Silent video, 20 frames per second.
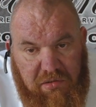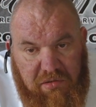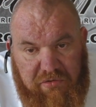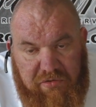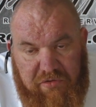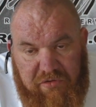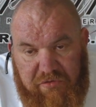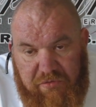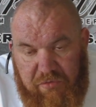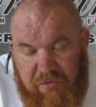
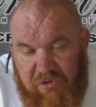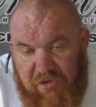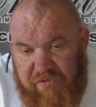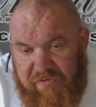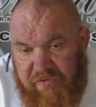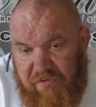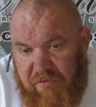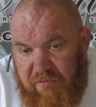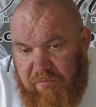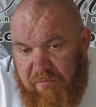so it's
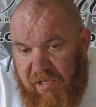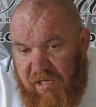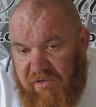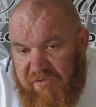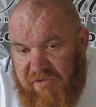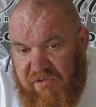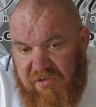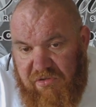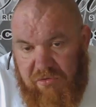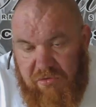worth
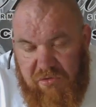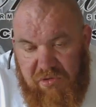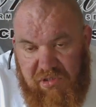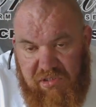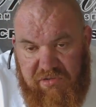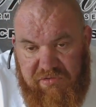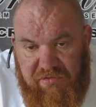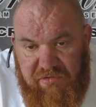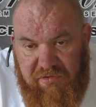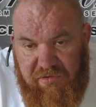managing your
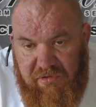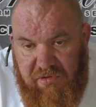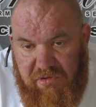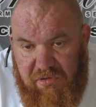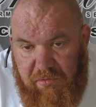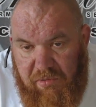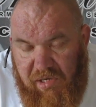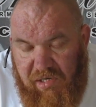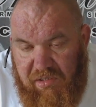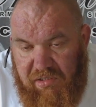estrogen
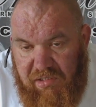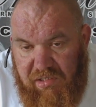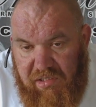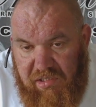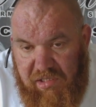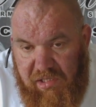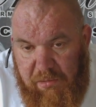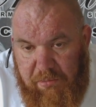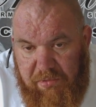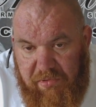correctly
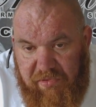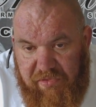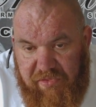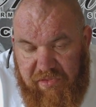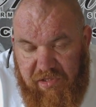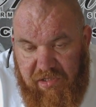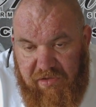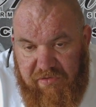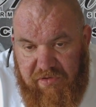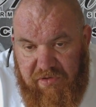and keeping
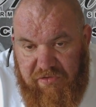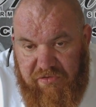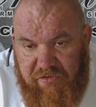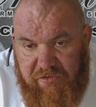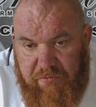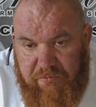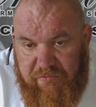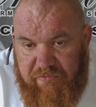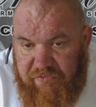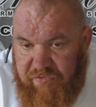things in
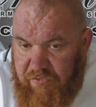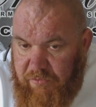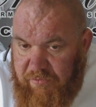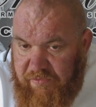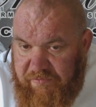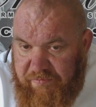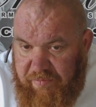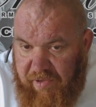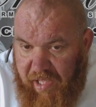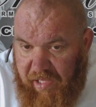some form
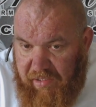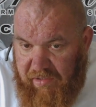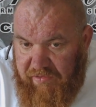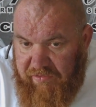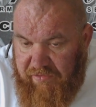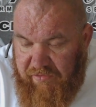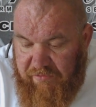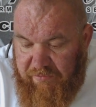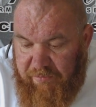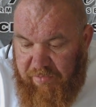of
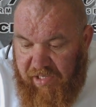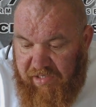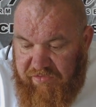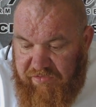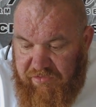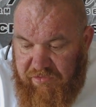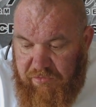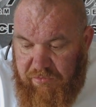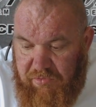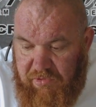balance as
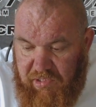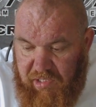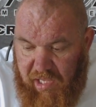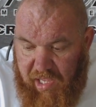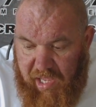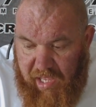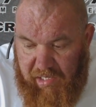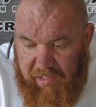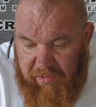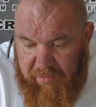best you
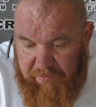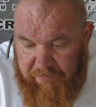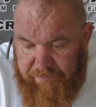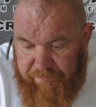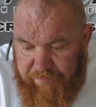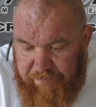can.